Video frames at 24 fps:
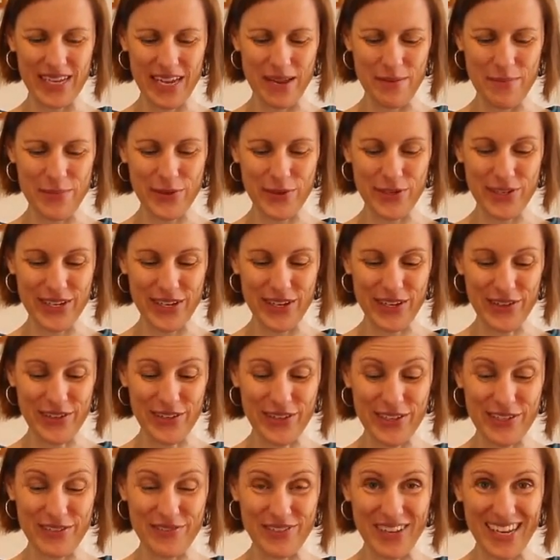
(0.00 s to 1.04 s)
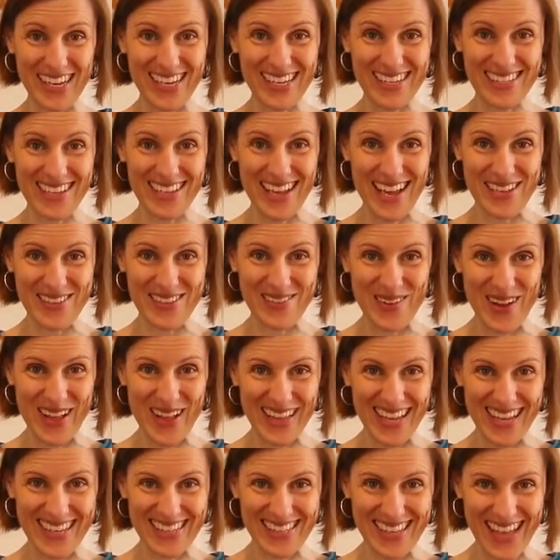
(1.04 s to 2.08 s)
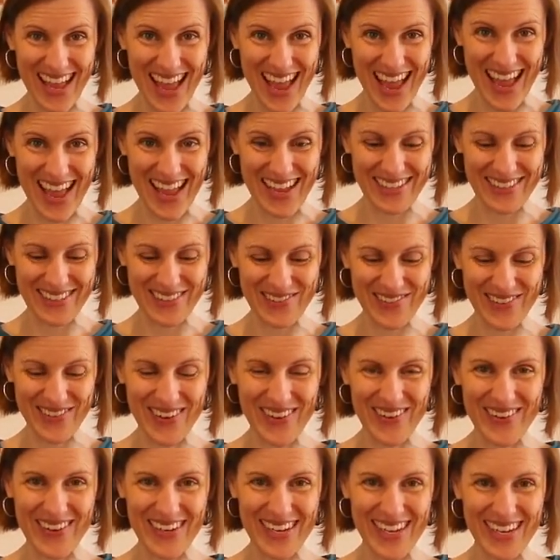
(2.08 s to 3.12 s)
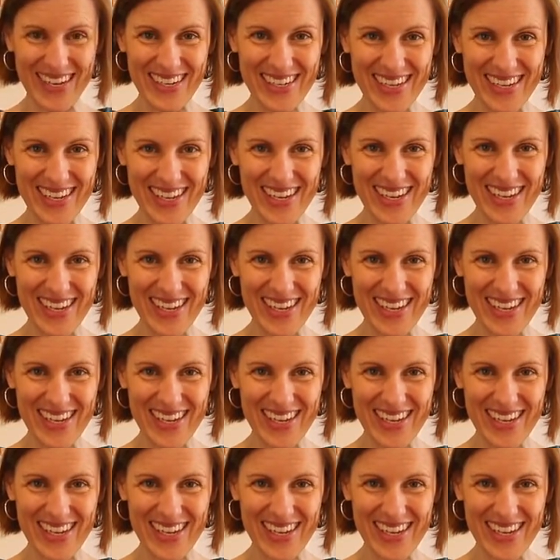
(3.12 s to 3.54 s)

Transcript: Keep pushing all those fingers as well as the hands forward